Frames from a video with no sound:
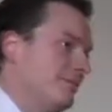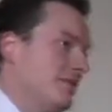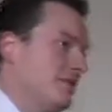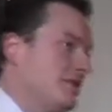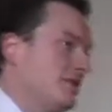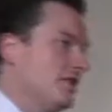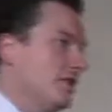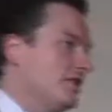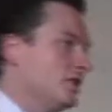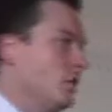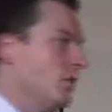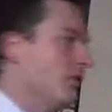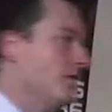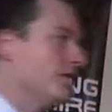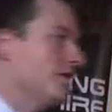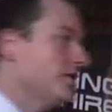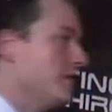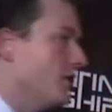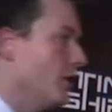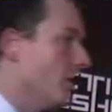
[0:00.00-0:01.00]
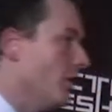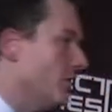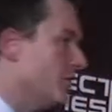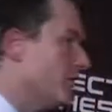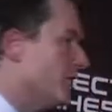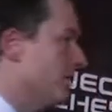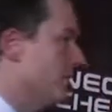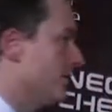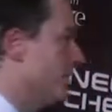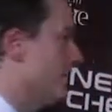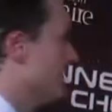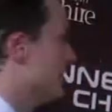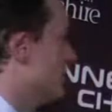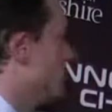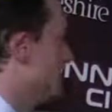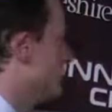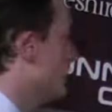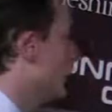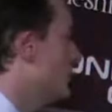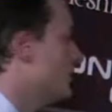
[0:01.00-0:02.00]
in Cheshire, Warrington and Halton. There's,
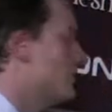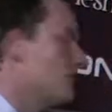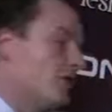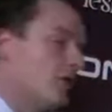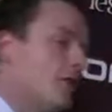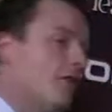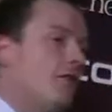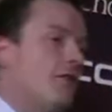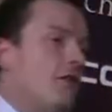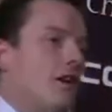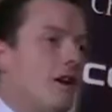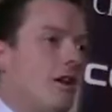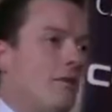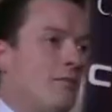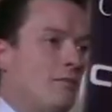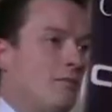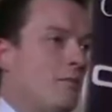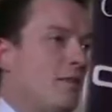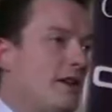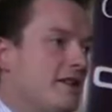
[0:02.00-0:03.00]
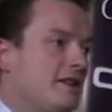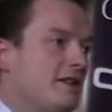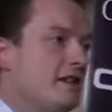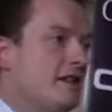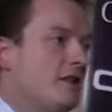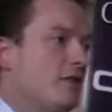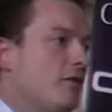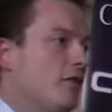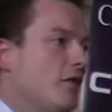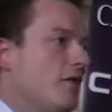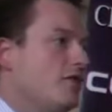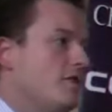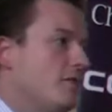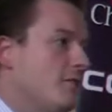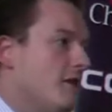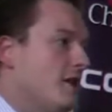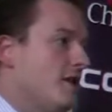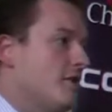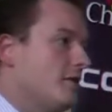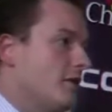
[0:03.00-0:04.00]
there's only so far BT and Virgin
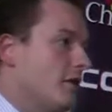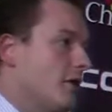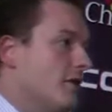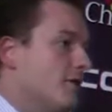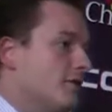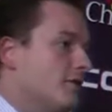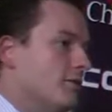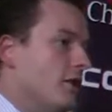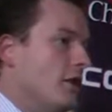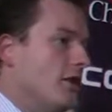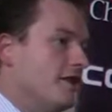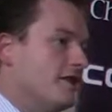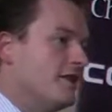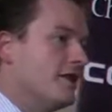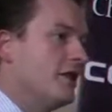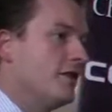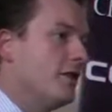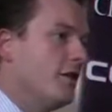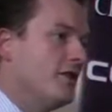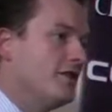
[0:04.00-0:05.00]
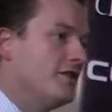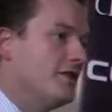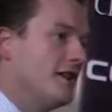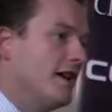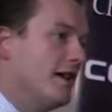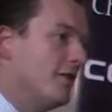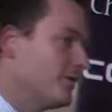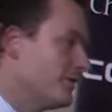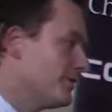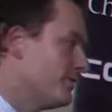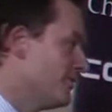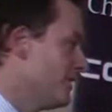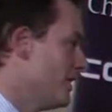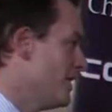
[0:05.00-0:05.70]
Media are going to roll this technology out.